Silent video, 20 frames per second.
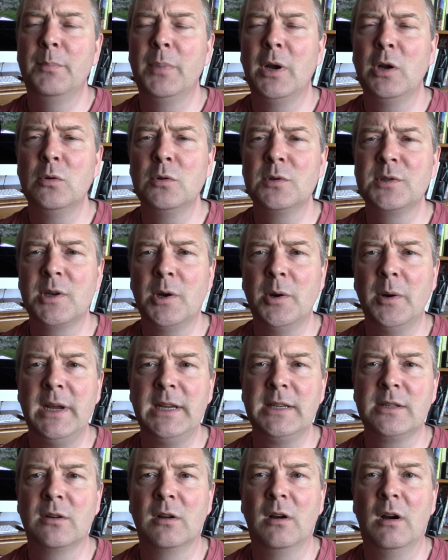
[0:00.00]
but also
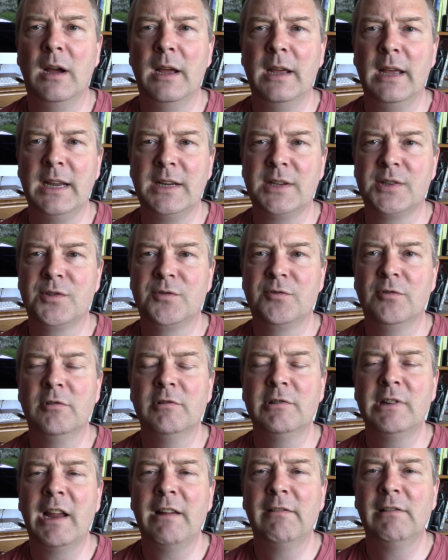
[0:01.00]
it's got
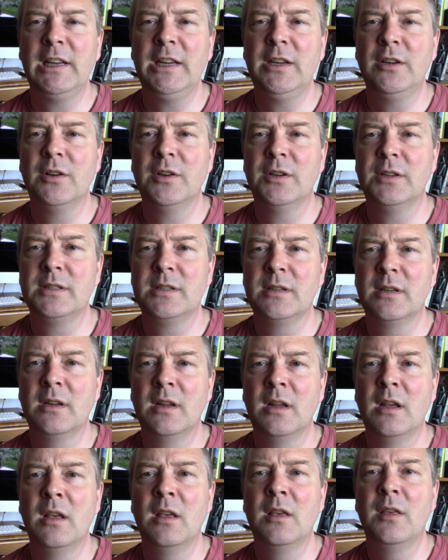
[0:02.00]
extraordinarily good
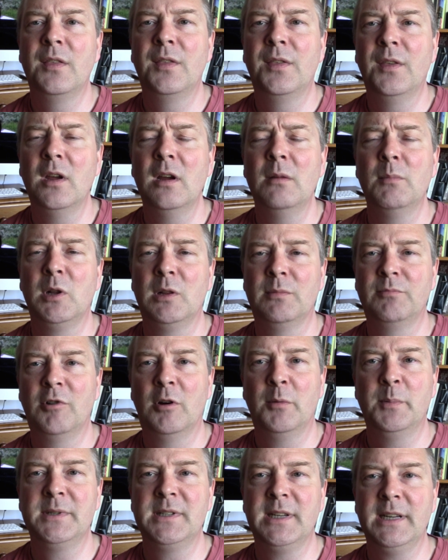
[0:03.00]
thermal
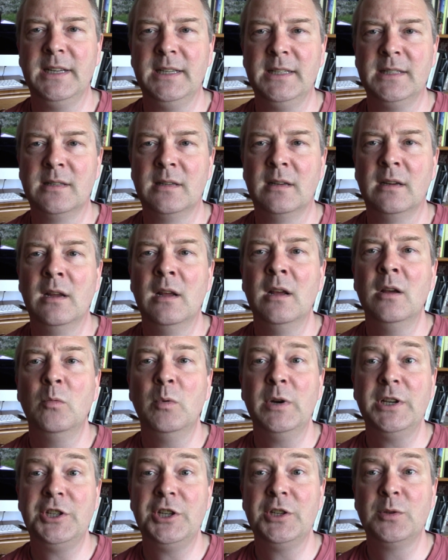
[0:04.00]
properties,
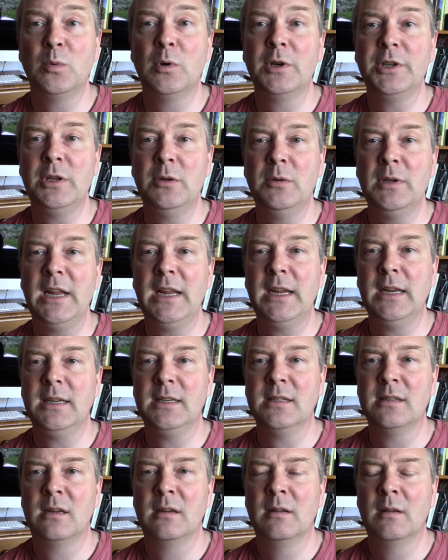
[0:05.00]
which is what you
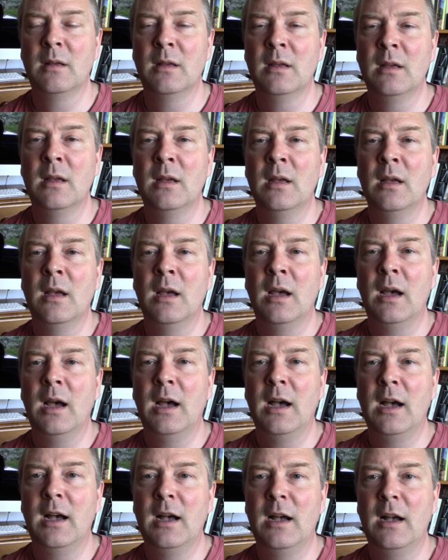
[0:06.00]
need
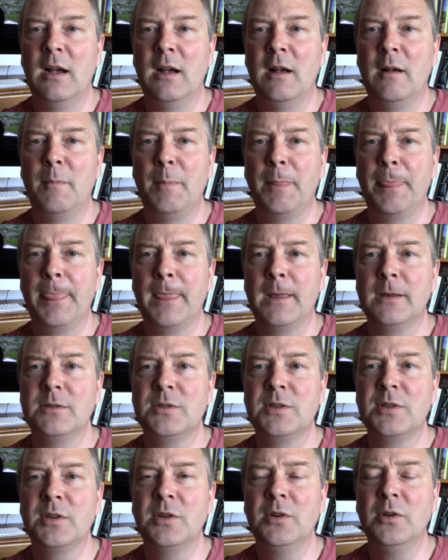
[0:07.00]

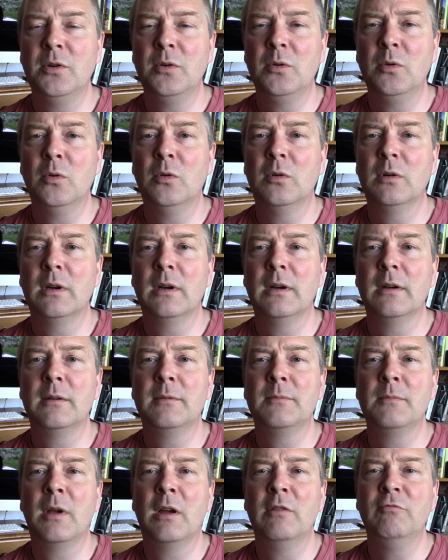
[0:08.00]
to
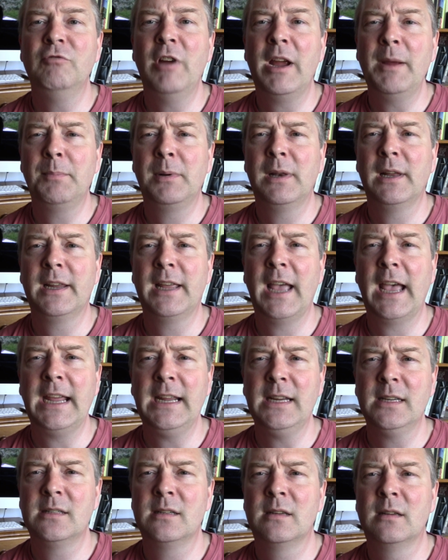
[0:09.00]

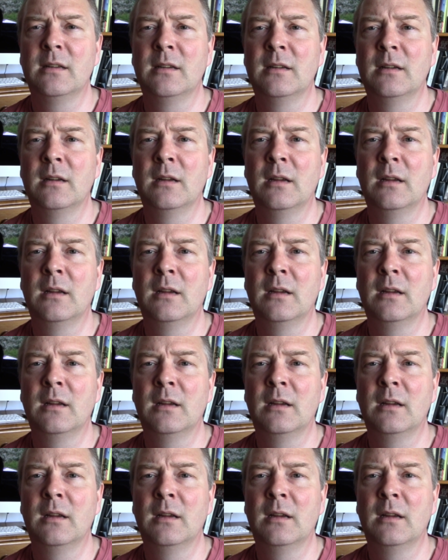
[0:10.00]
replicate